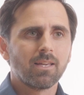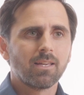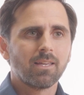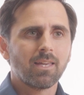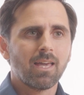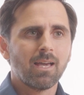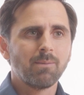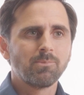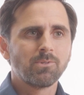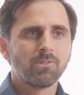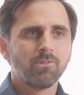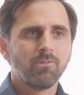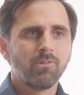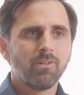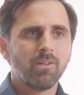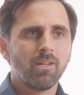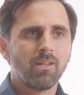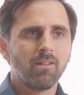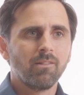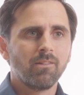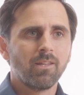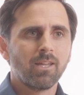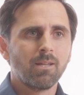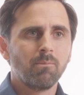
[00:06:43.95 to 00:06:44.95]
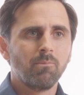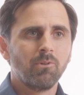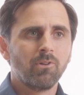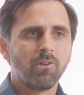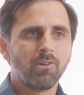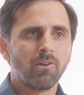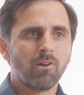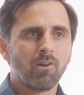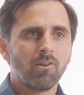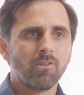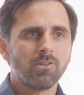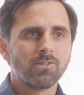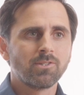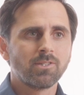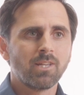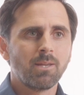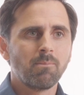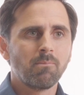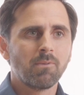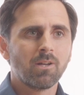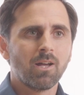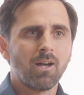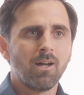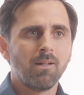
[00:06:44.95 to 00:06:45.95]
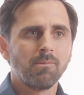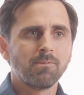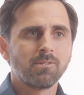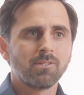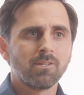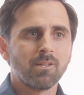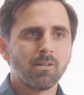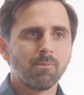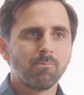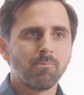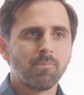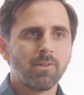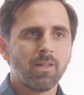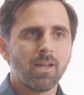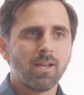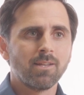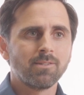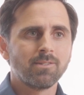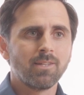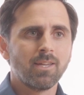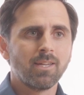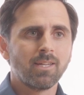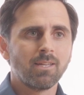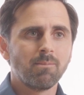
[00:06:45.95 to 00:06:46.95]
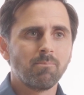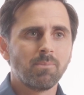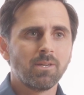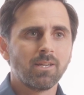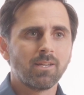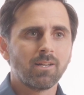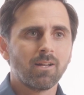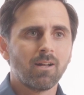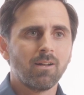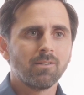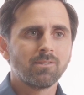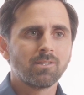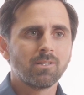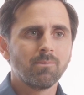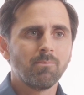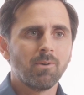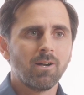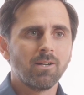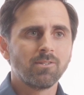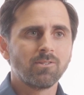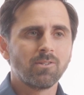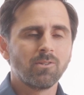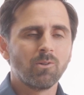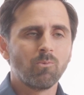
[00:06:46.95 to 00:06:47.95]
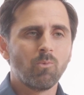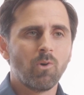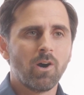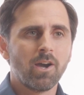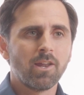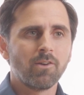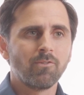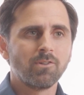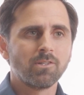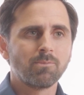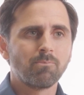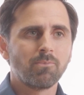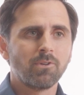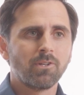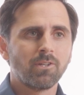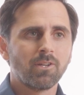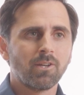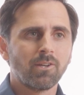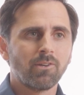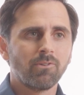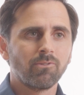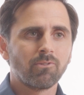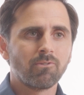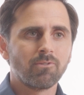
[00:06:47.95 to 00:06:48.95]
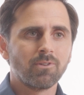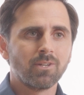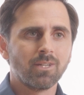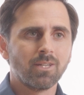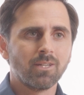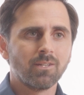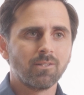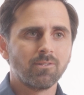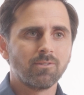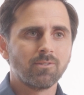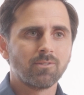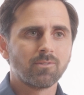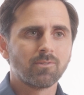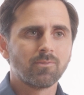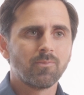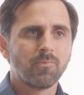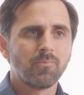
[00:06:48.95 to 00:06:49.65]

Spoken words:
Capsuling and labeling are the same concept as they can be customized to the winery's particular needs.